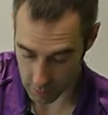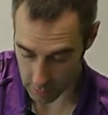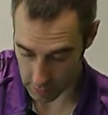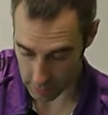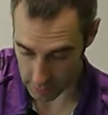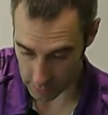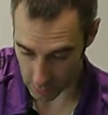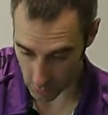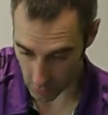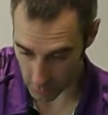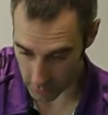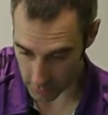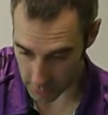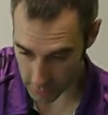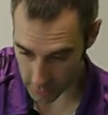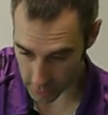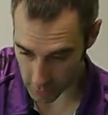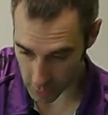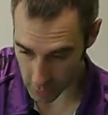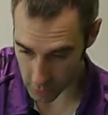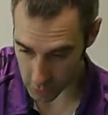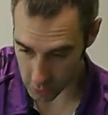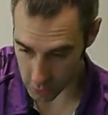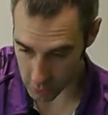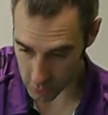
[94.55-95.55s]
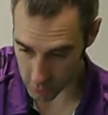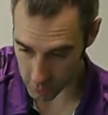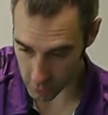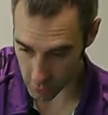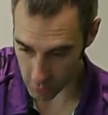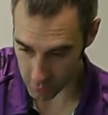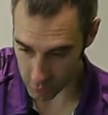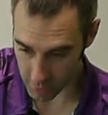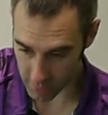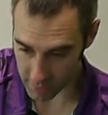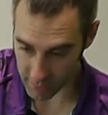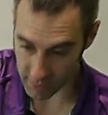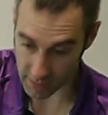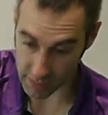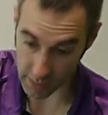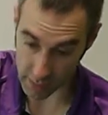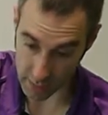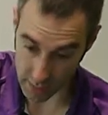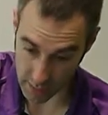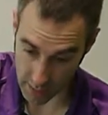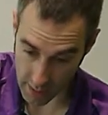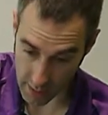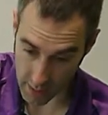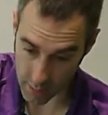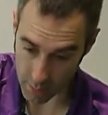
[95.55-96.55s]
Equally, I could just move my fingers
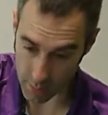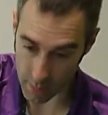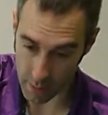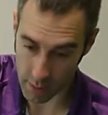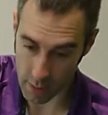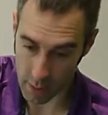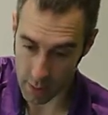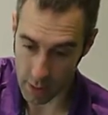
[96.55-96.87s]
up.